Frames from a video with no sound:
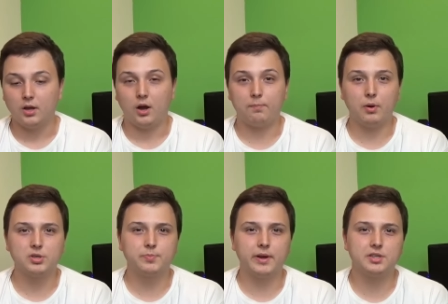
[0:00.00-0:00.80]
our
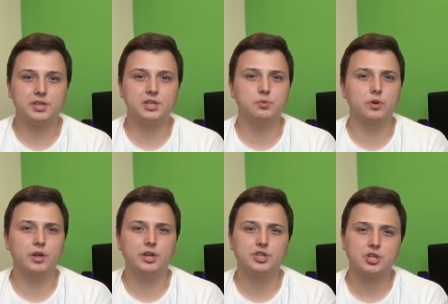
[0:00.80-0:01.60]
post players, they just weren't
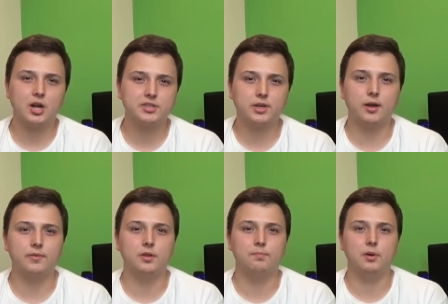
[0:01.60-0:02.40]
getting shots
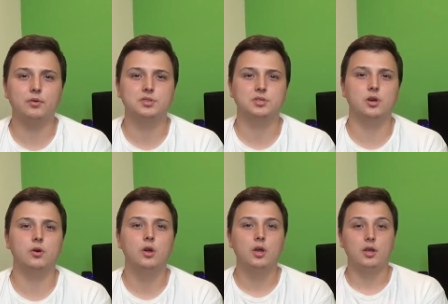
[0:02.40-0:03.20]
off in the post.
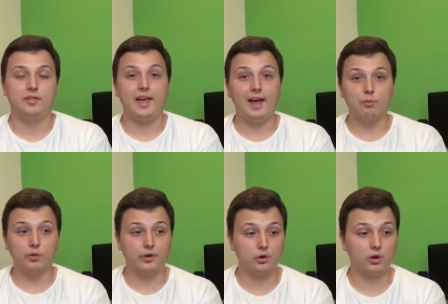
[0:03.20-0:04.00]
So that
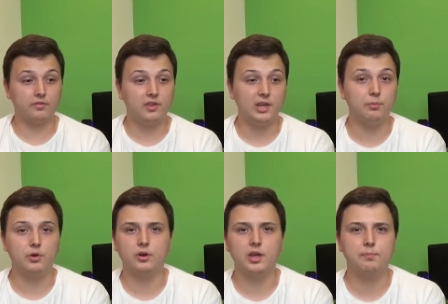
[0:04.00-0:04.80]
really hurt our team. We
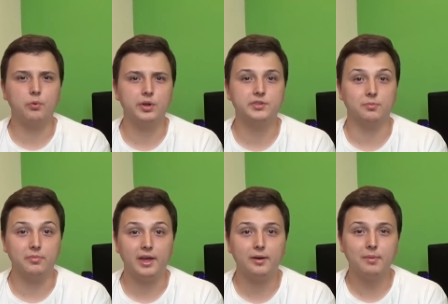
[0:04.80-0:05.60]
couldn't get points
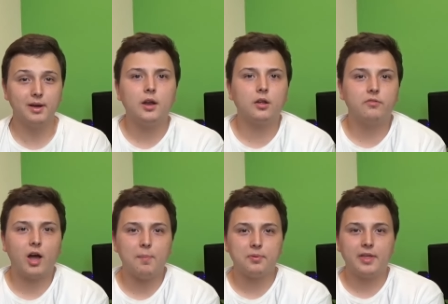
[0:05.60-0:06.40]
from them. And on
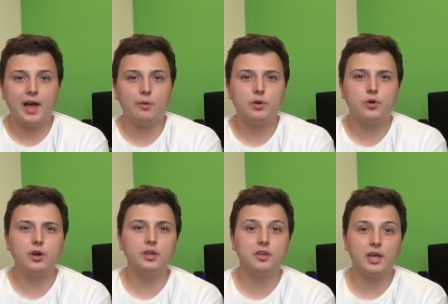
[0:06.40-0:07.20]
top of that, we
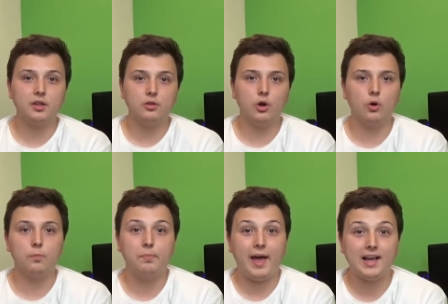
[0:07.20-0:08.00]
couldn't get no
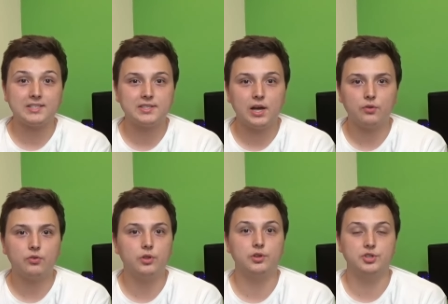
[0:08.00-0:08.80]
passes out
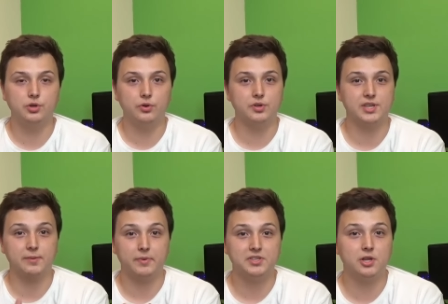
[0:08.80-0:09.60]
to the shooters
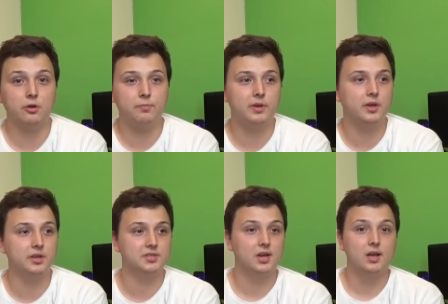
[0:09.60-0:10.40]
like myself
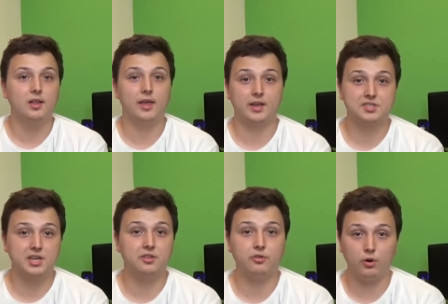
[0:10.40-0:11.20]
because, like I
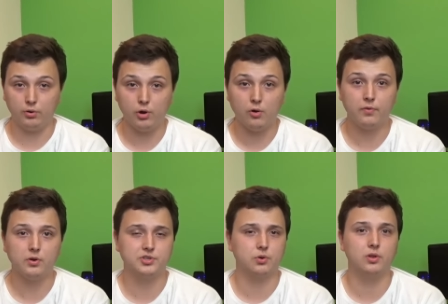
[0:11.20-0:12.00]
said,
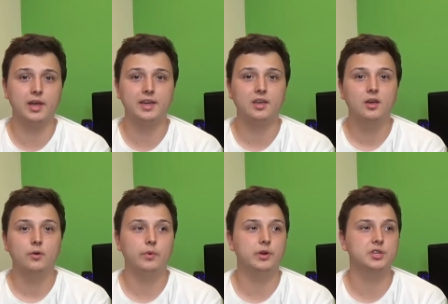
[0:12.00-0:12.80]
turnovers or like
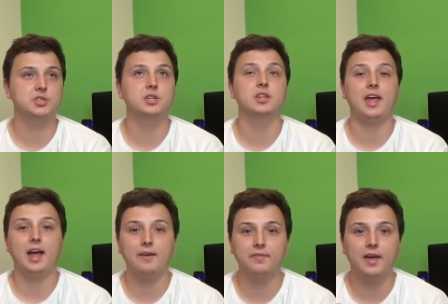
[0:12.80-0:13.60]
we just didn't
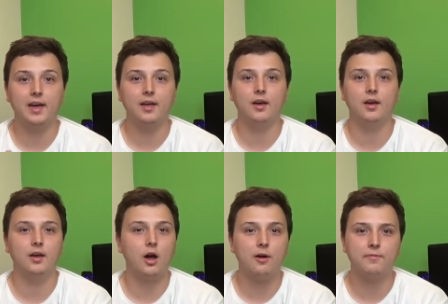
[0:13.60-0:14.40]
have that
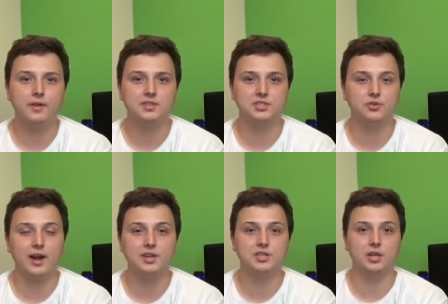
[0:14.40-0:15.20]
uh, offense
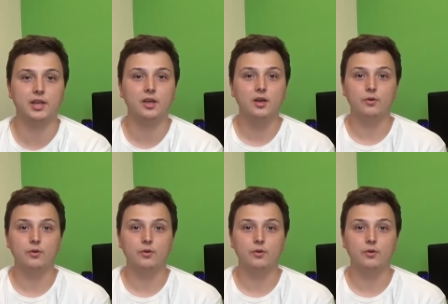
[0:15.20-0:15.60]
strategy. Like